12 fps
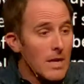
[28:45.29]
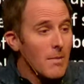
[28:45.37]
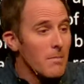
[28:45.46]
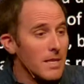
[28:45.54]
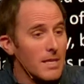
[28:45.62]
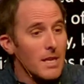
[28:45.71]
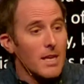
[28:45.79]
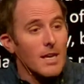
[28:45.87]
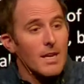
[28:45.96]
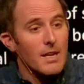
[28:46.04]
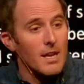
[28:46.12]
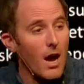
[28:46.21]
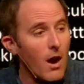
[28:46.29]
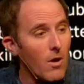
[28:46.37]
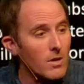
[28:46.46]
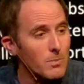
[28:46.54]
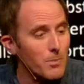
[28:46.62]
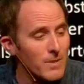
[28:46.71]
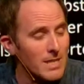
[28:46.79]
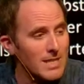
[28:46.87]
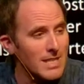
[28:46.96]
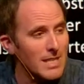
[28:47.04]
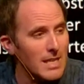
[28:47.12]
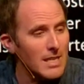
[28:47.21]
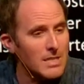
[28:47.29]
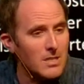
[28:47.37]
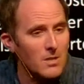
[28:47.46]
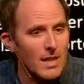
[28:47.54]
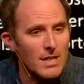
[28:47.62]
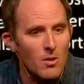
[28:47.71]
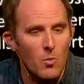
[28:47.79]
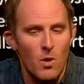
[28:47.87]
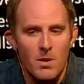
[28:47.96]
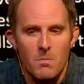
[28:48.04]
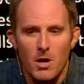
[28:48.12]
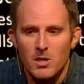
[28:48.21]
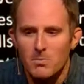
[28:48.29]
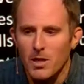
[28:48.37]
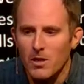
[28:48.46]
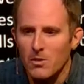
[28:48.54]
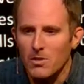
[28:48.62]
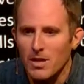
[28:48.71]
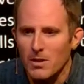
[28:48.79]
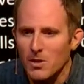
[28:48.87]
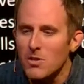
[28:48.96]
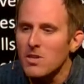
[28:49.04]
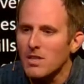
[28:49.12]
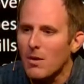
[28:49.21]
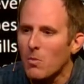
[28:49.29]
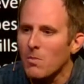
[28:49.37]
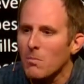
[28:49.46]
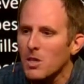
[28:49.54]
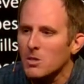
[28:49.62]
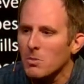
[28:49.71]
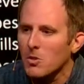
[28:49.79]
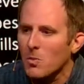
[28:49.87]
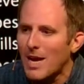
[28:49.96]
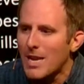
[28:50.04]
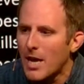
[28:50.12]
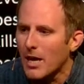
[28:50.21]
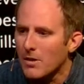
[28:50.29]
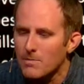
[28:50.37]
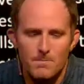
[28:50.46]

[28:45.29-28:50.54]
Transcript: But he always presents an easier, like the one marshmallow thing. Like, you can get that one marshmallow right now.